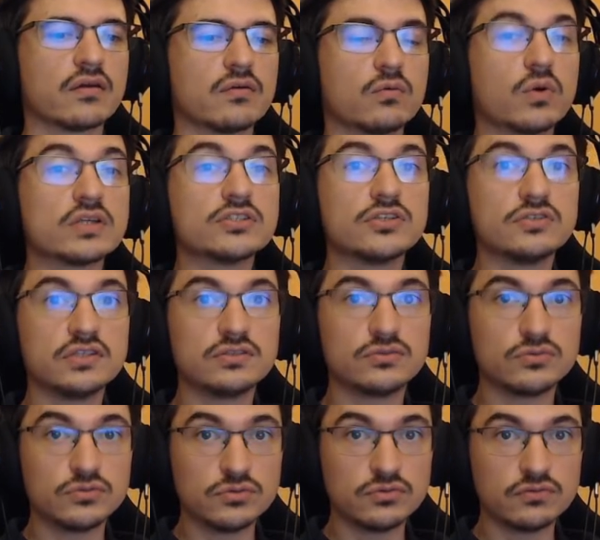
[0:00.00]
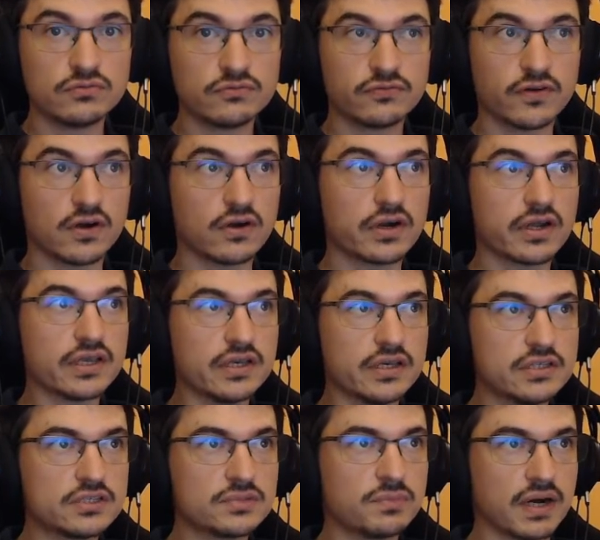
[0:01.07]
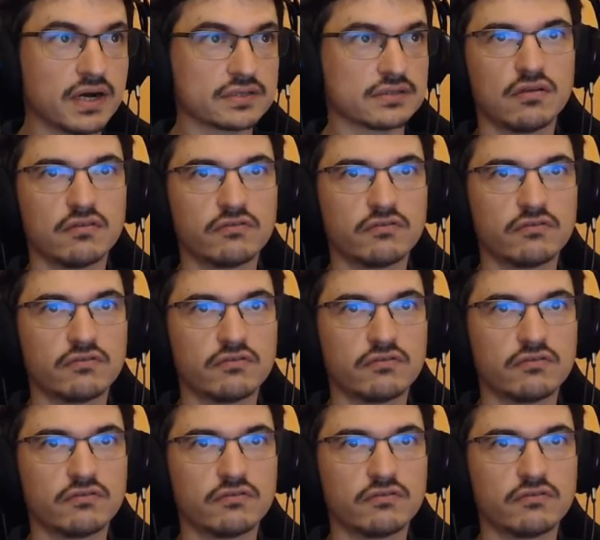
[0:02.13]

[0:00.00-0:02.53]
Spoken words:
what you need to do for each part.